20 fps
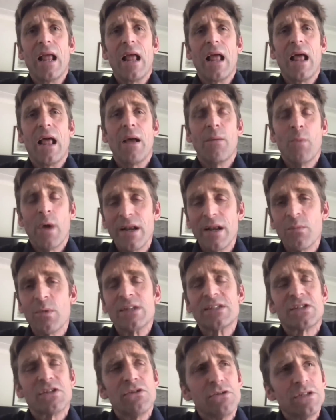
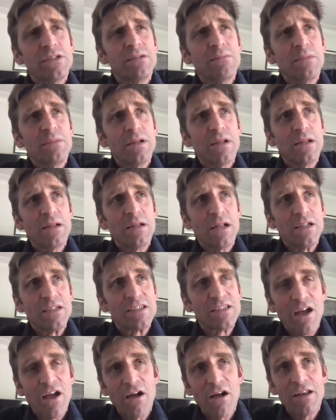When Susan
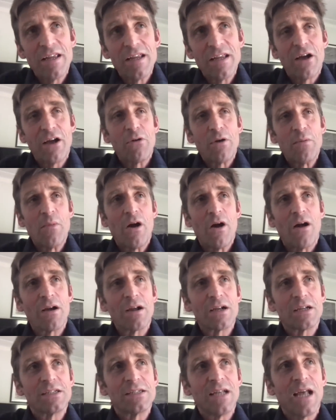started her
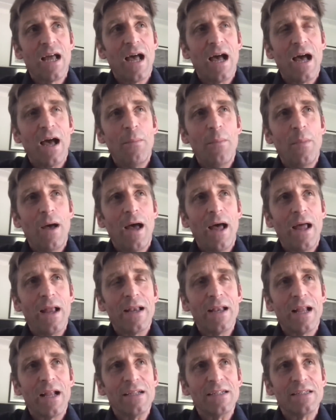remarks
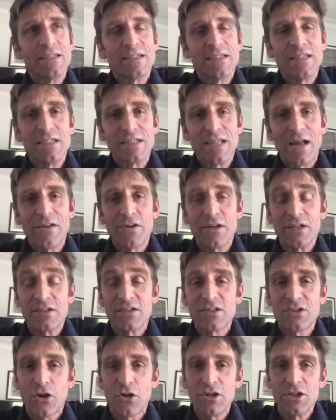and sounding
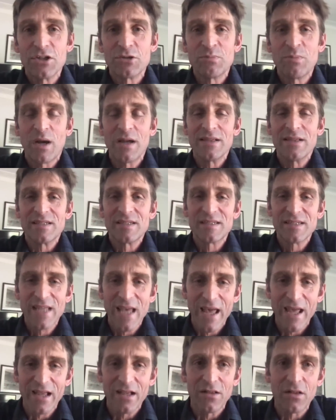astonished by the
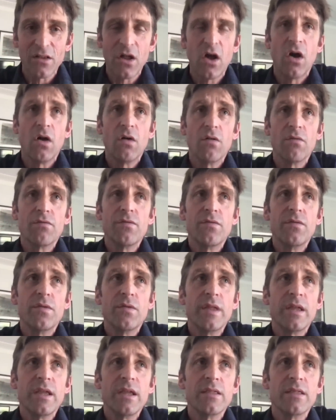scale of
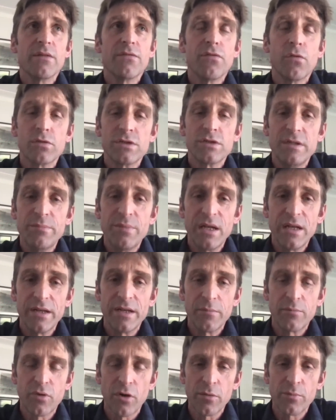the $40
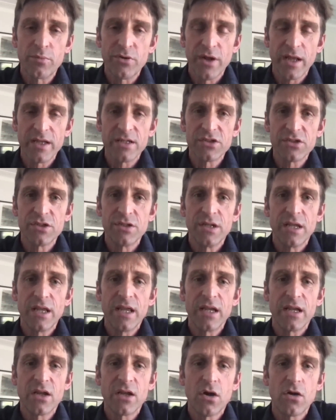billion appropriation
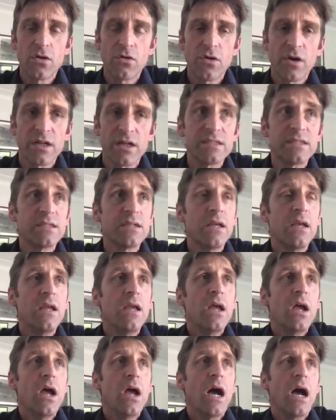in Congress,
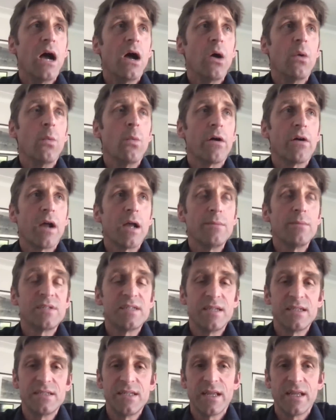where I'm
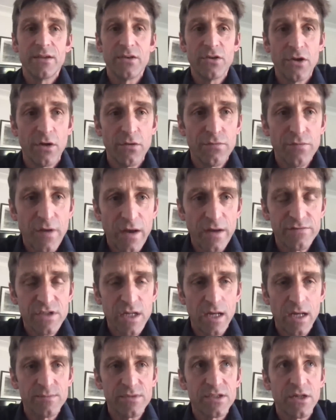sitting, you know, five
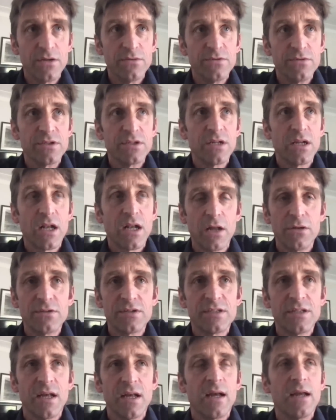time zones
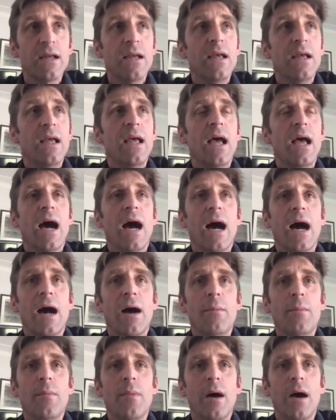closer,
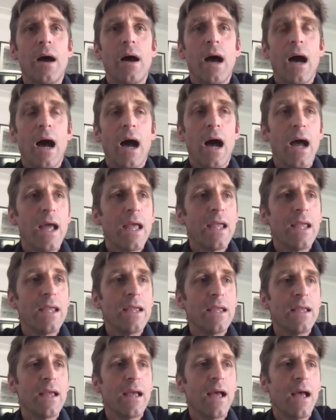
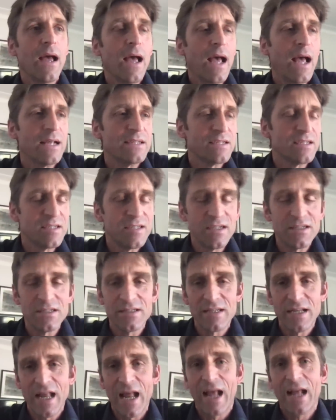I, as a
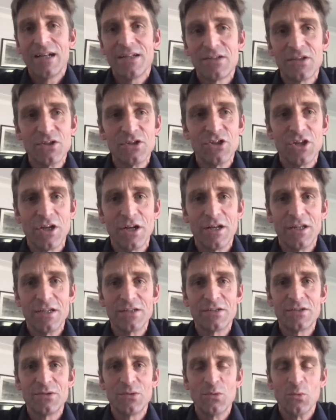citizen and as a
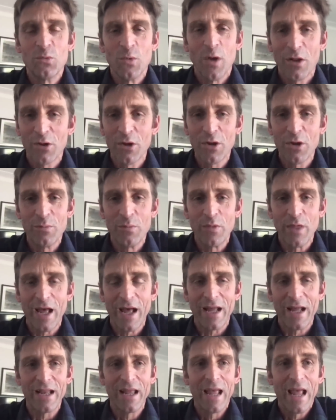journalist, welcomed
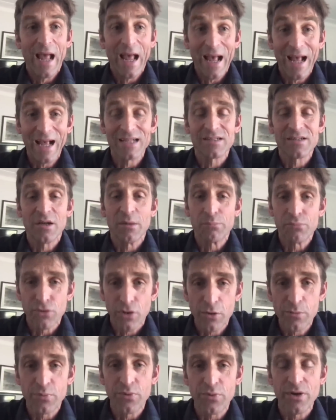that as
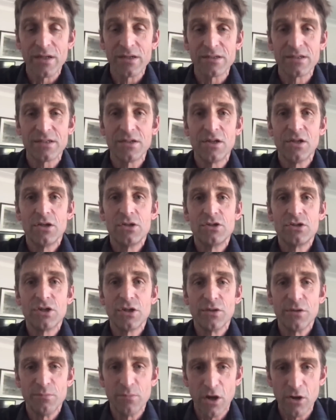appropriate to
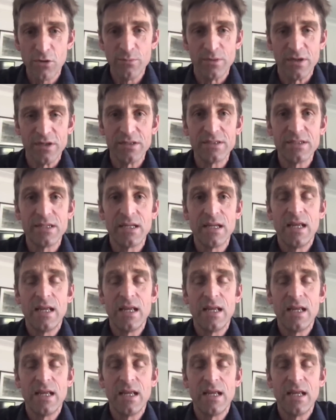the moment.